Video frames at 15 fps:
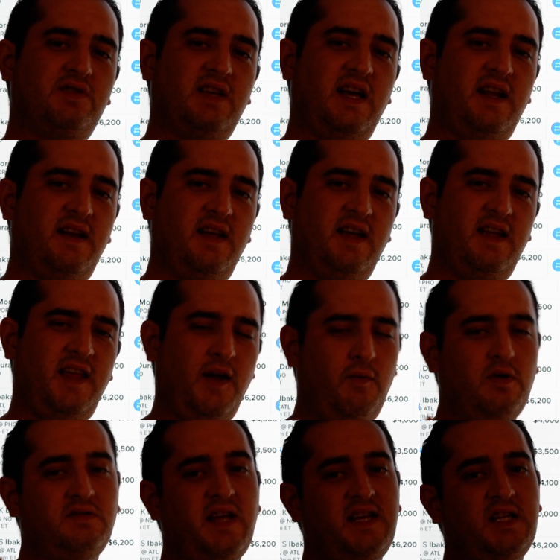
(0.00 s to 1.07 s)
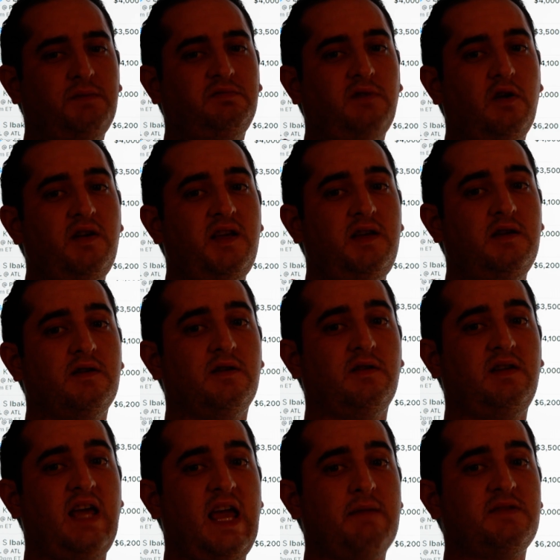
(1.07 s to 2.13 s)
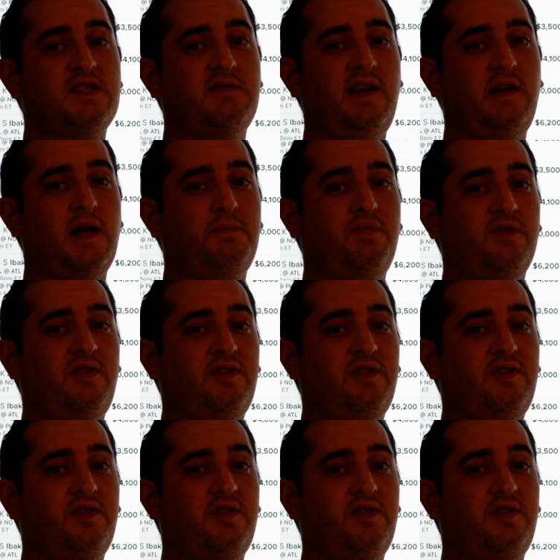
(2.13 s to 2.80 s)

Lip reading: and it will end up loading your game slate up with